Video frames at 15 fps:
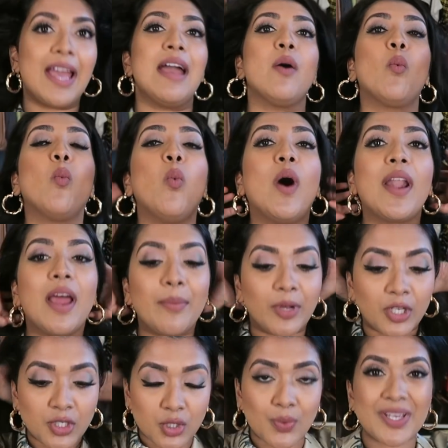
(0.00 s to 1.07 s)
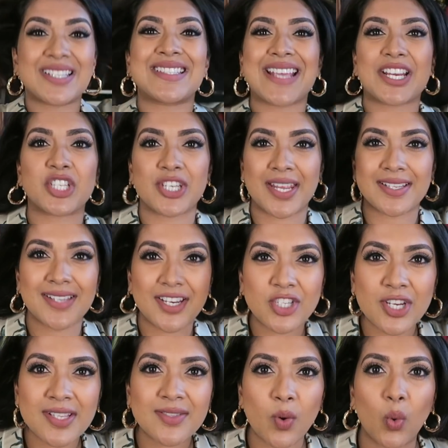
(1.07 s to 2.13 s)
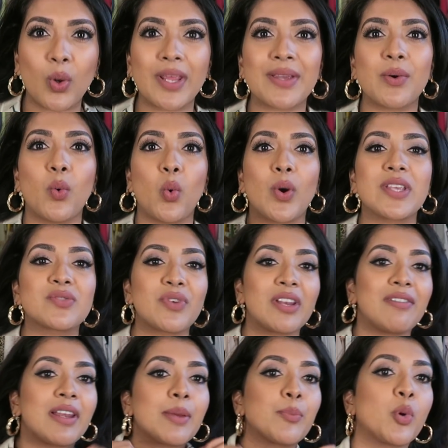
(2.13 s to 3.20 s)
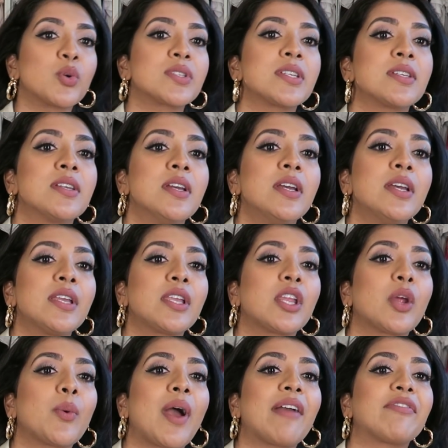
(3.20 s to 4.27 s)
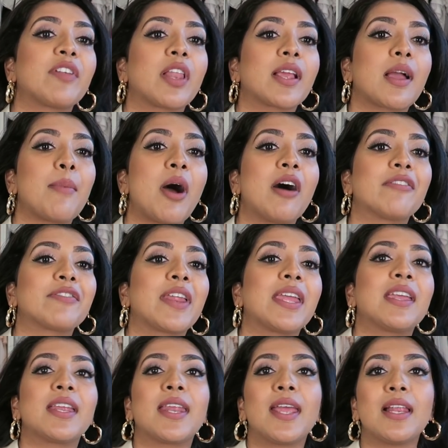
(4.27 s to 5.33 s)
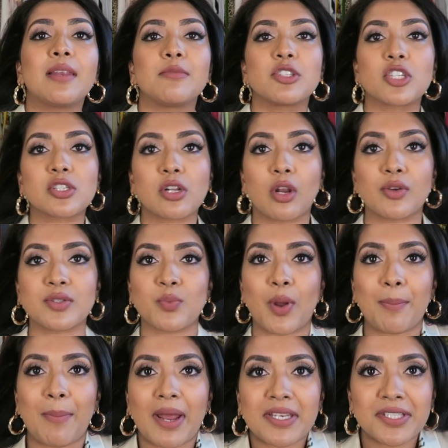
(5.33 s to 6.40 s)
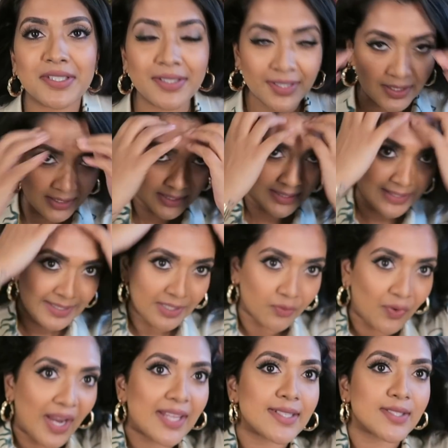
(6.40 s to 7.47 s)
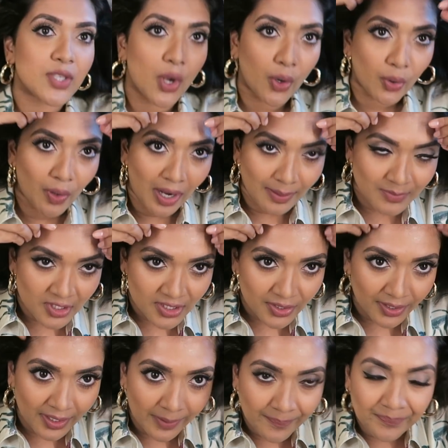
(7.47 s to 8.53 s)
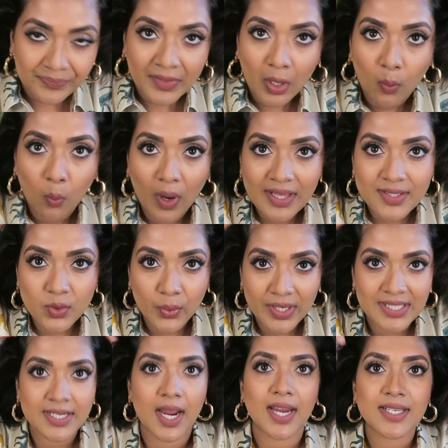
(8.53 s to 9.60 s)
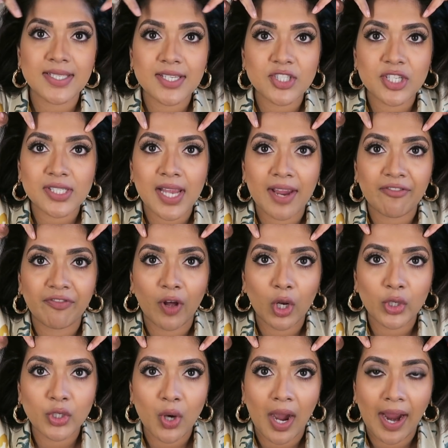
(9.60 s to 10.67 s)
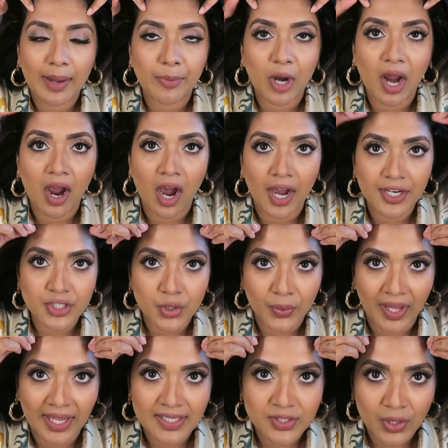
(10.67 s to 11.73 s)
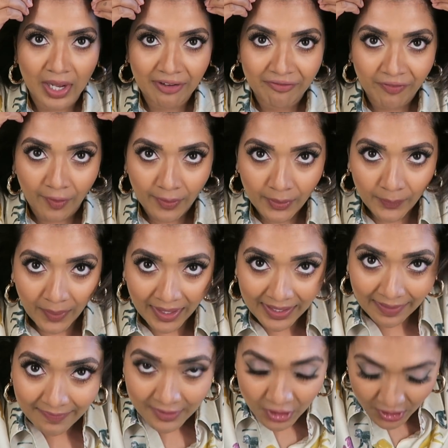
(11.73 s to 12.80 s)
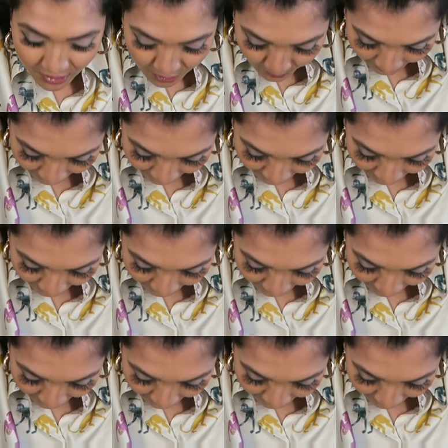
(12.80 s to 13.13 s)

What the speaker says: what I'm going to do is sectioning. Sectioning is always really important. You know what, I feel like I'm half naked here. Let me just close one button. Right, so I'm just gonna, what's always nice is just like follow your eyebrow arch, okay? So like follow it and then just do